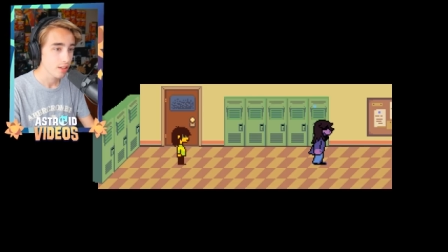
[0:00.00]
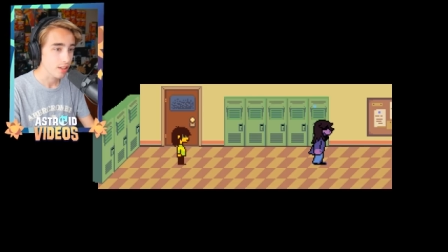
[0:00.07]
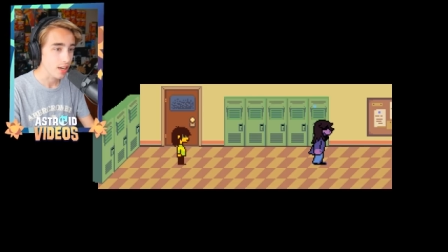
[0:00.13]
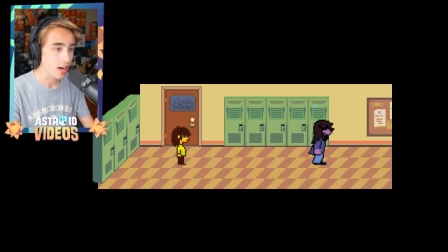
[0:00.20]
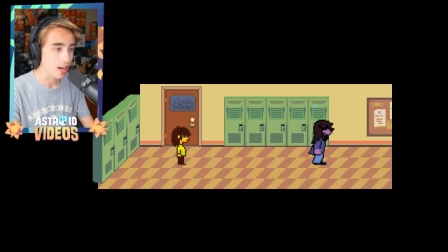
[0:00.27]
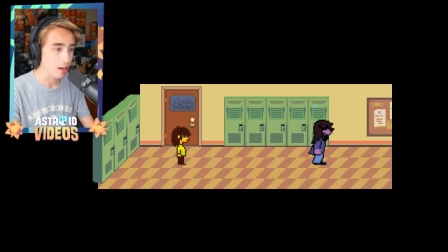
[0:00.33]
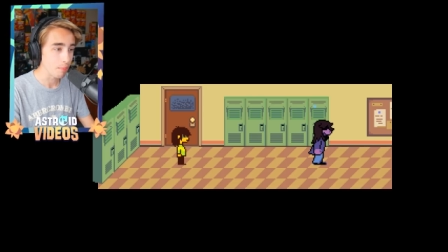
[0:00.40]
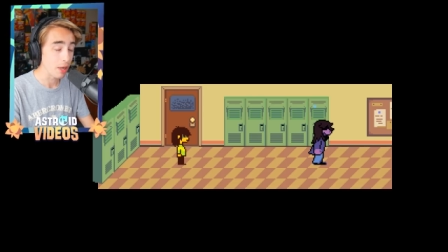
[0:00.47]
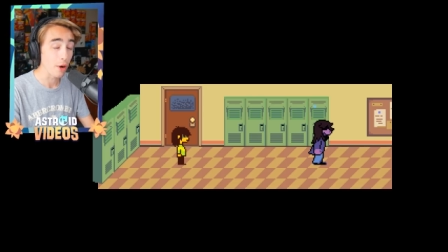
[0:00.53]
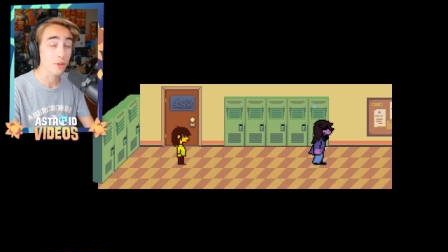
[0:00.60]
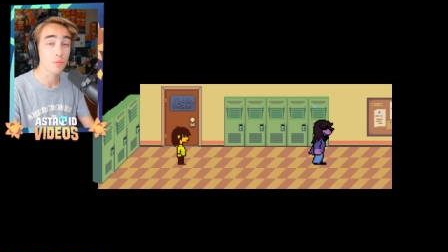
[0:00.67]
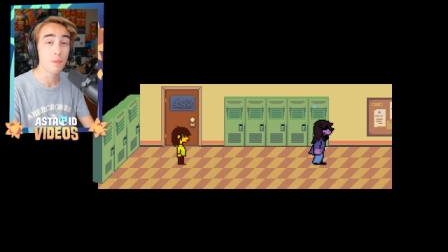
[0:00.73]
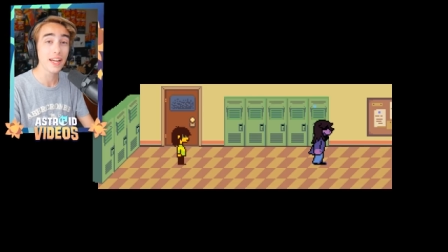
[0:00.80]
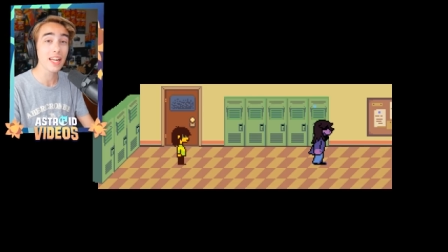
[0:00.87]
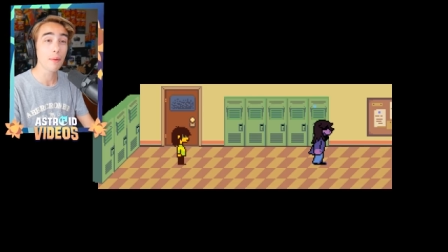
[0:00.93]
Got him. Yo,
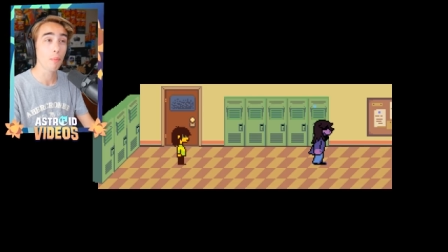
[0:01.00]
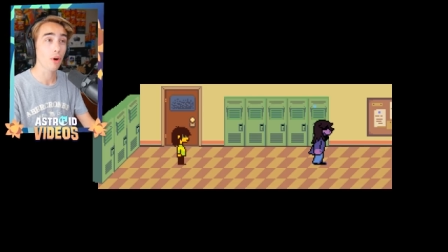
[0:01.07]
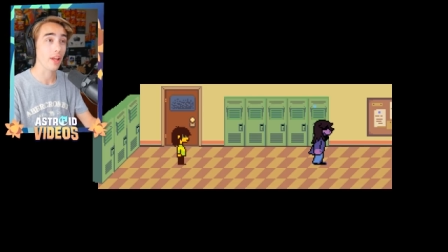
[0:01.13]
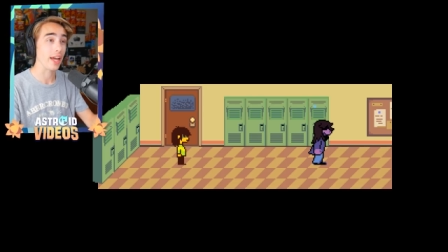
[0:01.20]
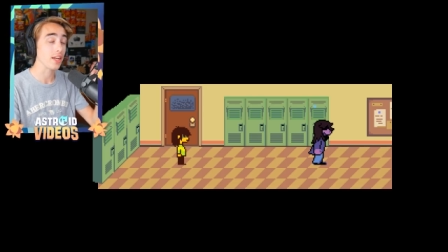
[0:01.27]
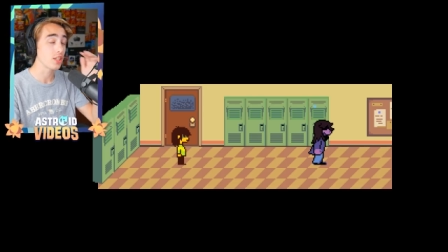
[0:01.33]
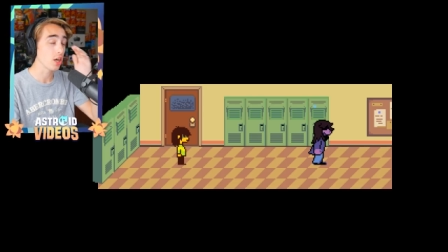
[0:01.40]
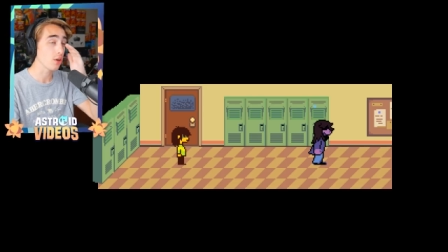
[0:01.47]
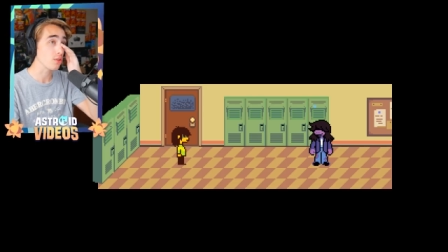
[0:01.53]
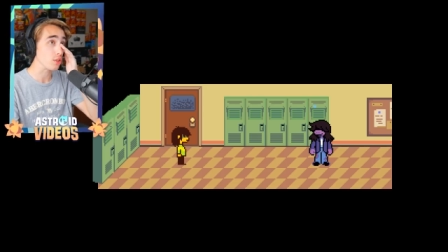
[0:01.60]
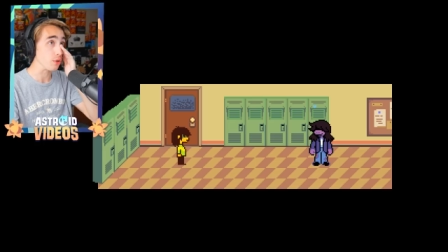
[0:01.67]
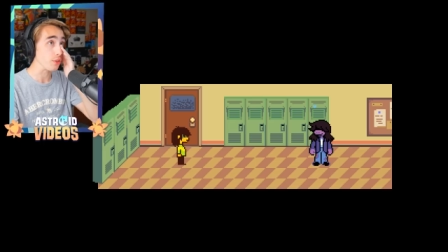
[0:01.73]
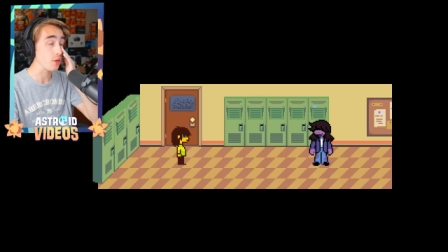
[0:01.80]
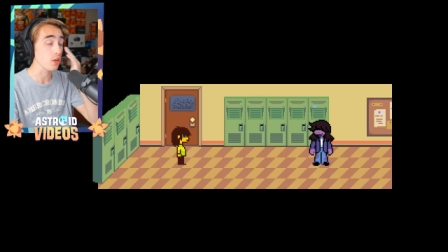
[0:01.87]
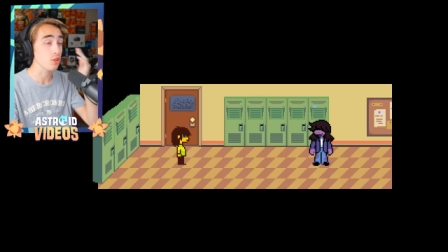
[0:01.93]
speaking of more like jokes,
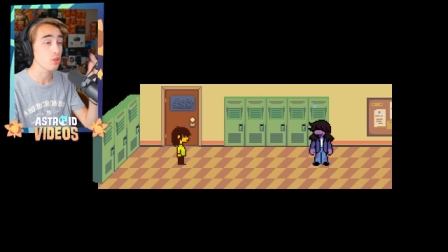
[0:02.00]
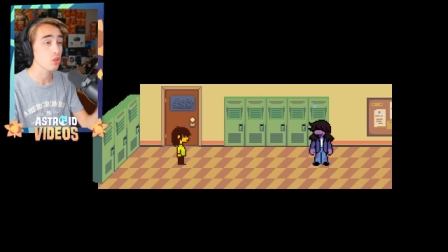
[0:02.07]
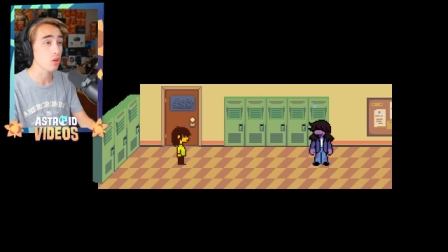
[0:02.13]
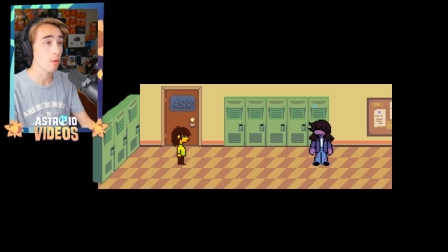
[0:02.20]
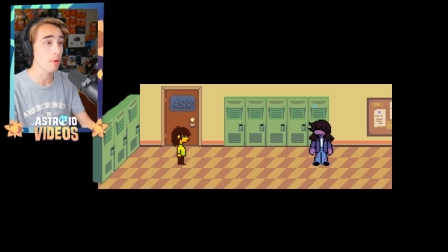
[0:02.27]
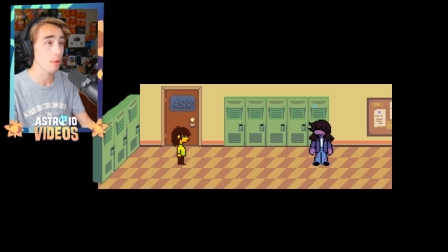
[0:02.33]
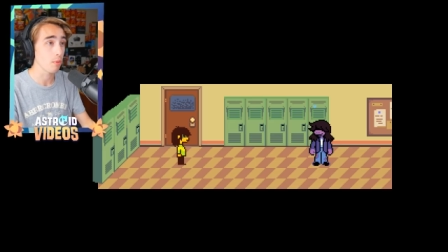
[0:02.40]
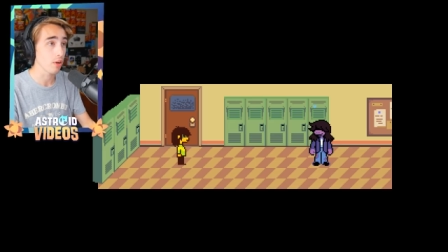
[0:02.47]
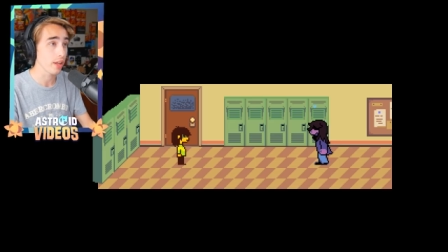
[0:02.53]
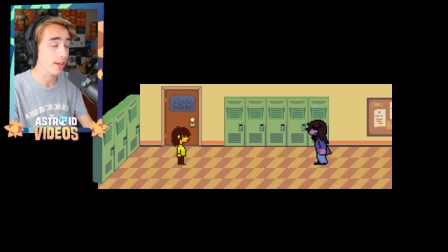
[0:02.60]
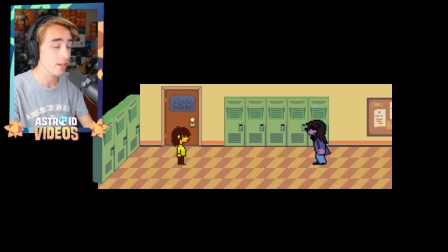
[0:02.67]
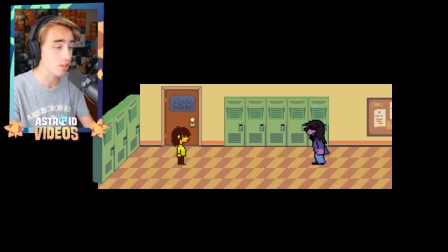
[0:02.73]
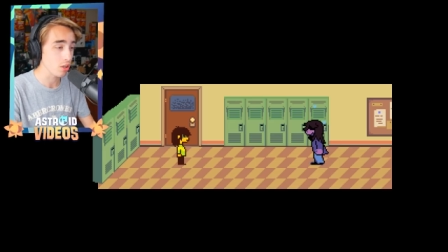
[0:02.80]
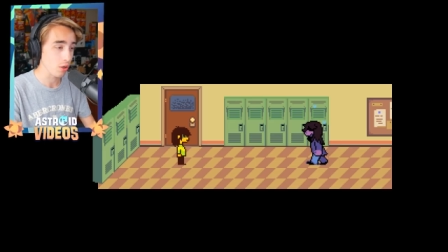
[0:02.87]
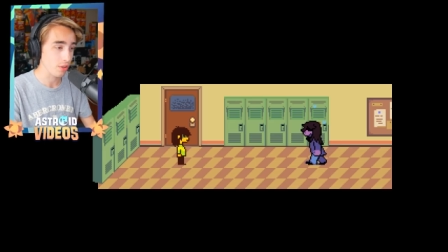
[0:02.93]
dude, there are so many more
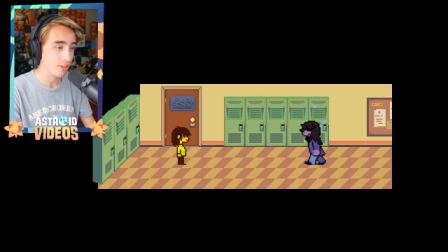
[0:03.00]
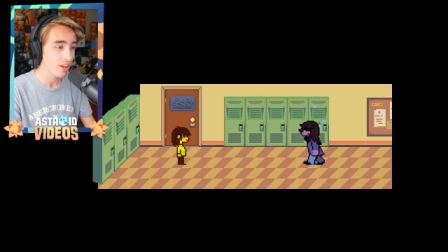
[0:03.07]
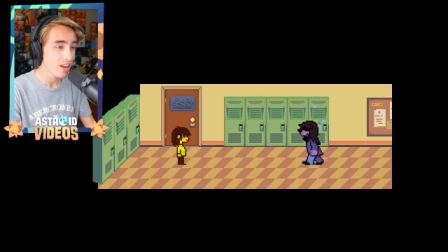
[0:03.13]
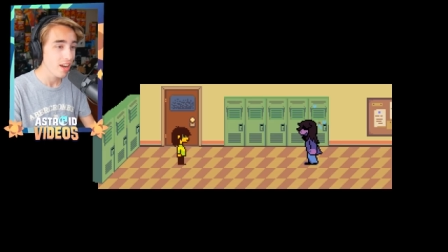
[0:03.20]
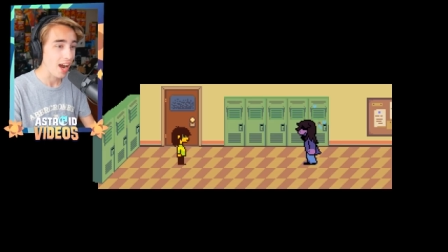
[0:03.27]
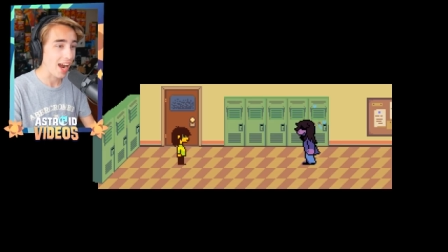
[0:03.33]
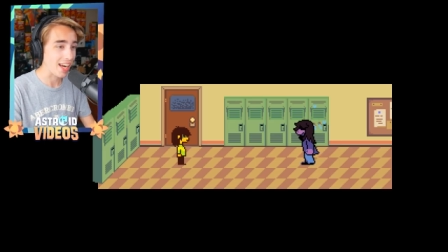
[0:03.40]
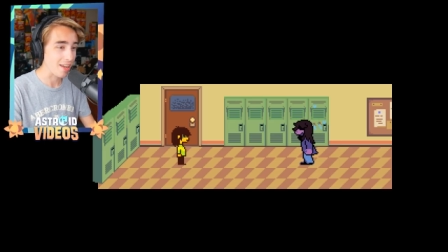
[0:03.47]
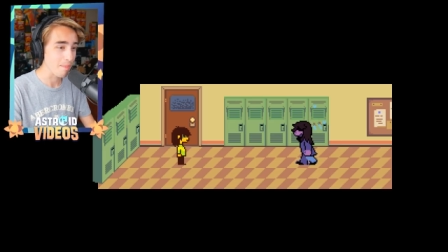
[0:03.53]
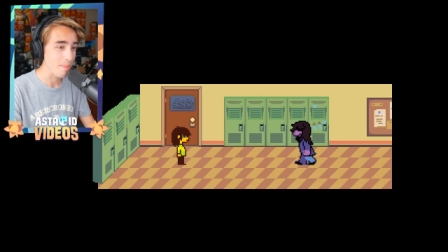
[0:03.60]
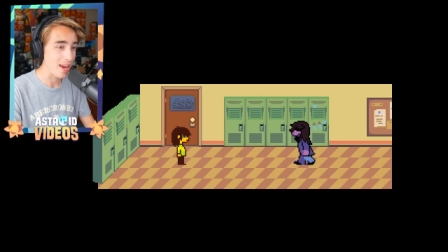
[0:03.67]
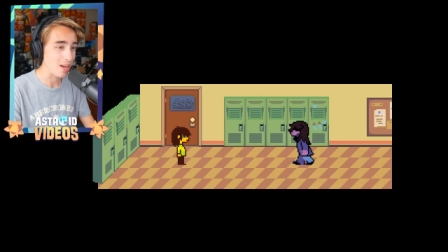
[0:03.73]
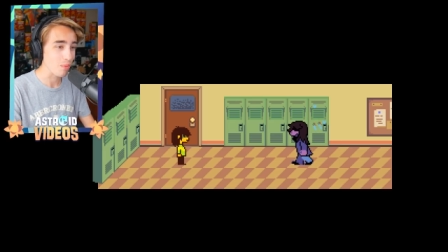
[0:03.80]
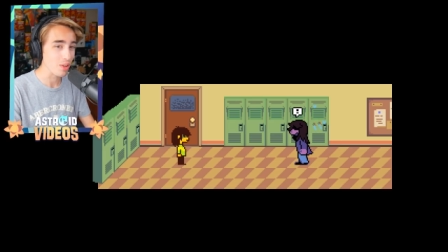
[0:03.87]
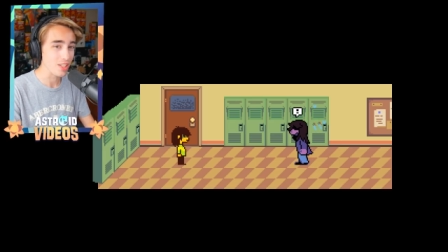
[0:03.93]
like jokes I can
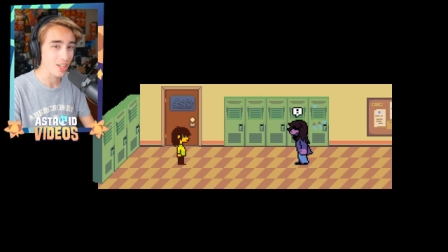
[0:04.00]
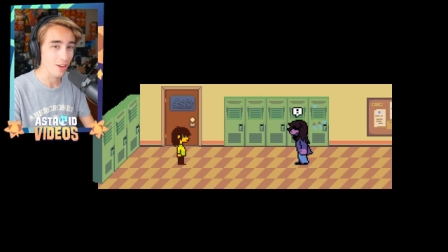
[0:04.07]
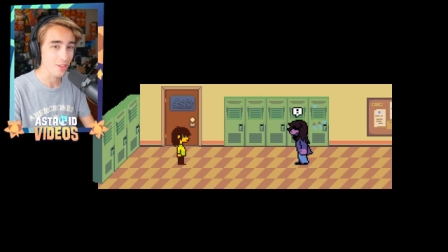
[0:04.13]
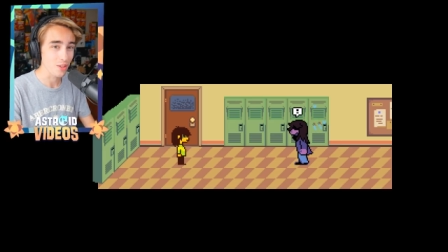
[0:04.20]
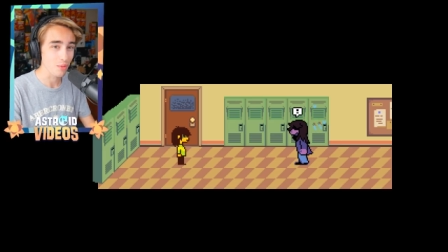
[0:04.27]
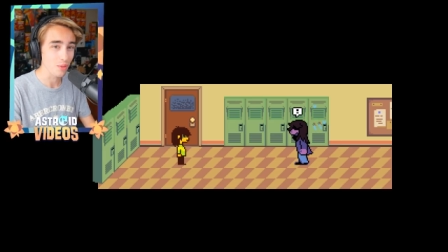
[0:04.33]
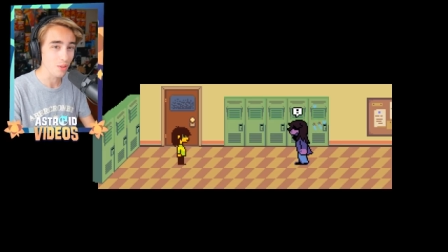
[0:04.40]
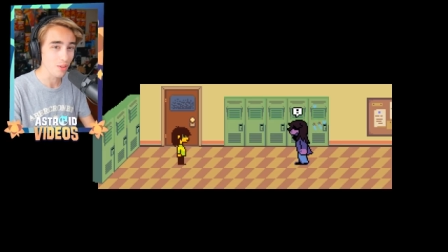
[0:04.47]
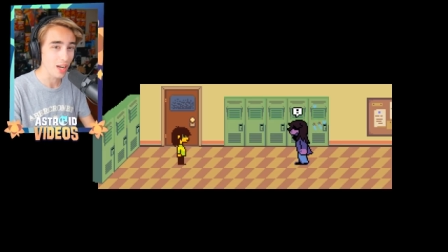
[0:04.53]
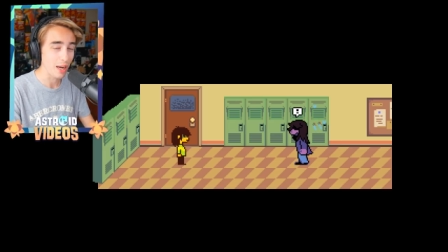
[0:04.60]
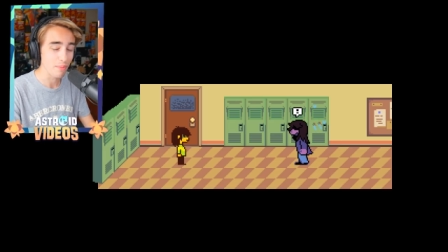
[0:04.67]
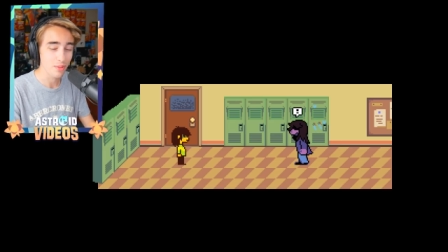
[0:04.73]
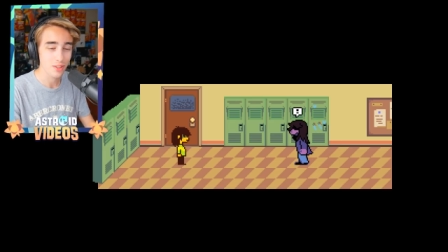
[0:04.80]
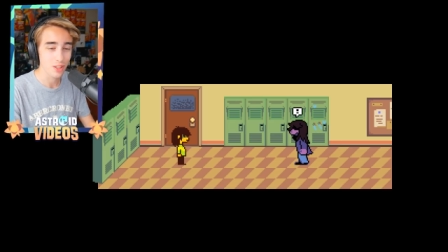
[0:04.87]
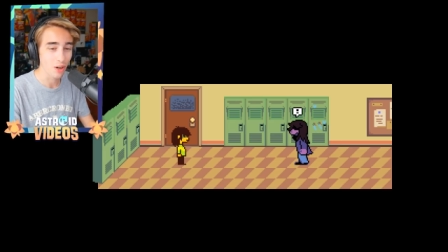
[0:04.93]
make with Delta Rune.
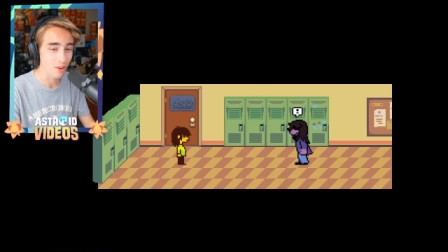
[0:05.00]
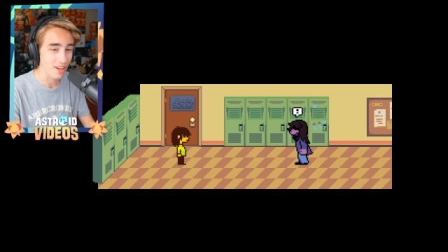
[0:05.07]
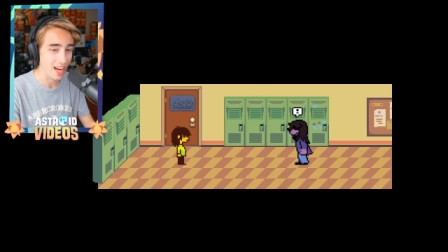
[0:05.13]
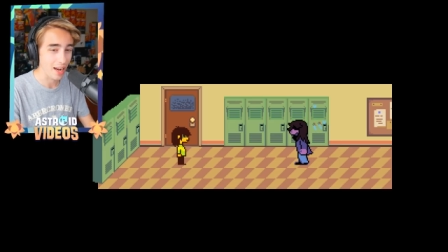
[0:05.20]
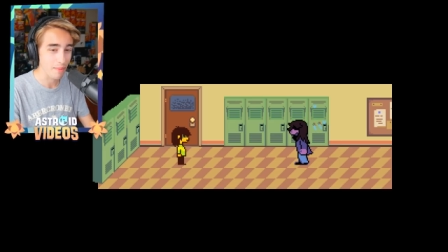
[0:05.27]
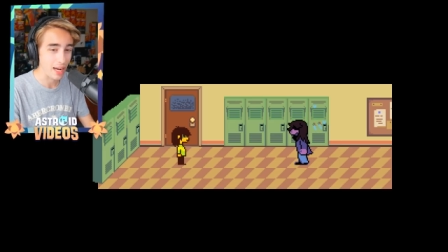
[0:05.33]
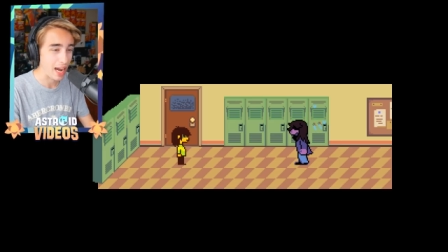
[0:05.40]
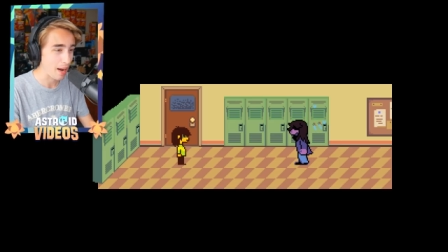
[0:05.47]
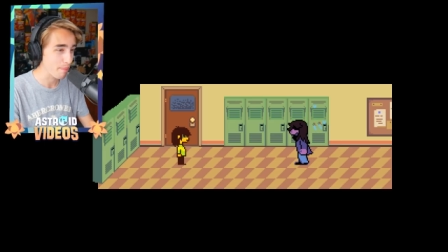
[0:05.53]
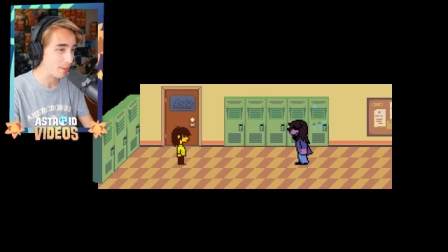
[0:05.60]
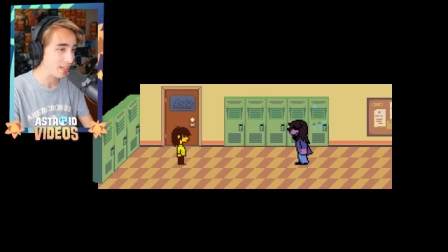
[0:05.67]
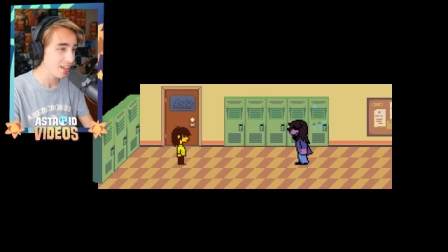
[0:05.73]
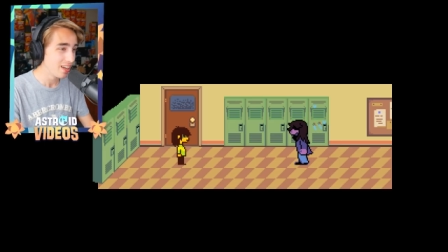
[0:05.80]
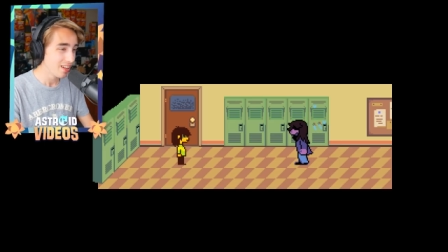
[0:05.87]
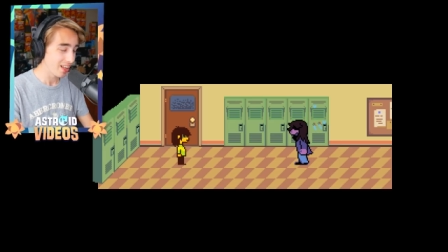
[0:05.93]
I'm so damn
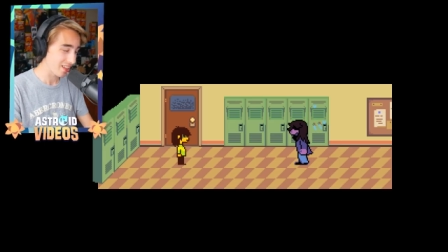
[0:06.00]
happy.